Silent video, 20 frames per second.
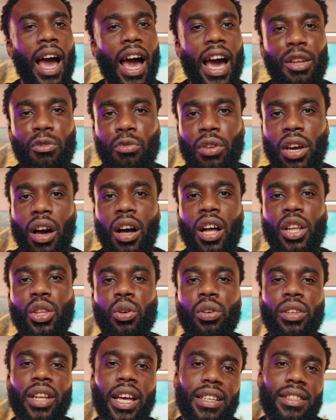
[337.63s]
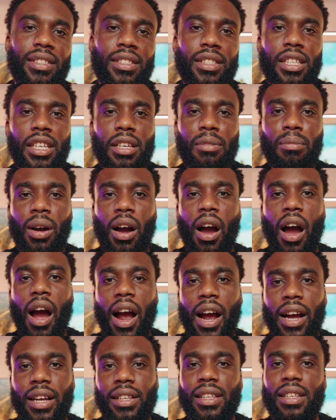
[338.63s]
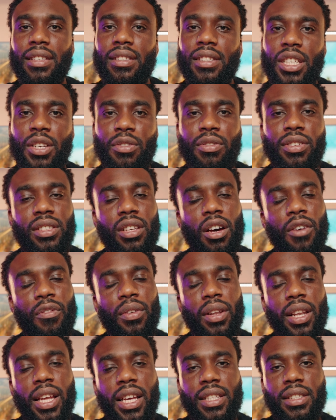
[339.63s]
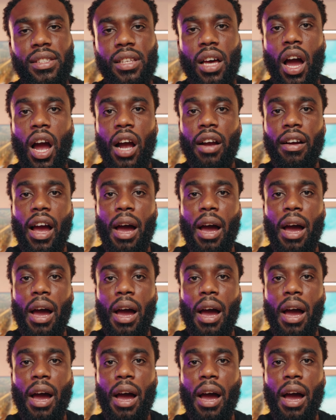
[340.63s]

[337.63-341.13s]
And we all know like Sigma Art series of lens are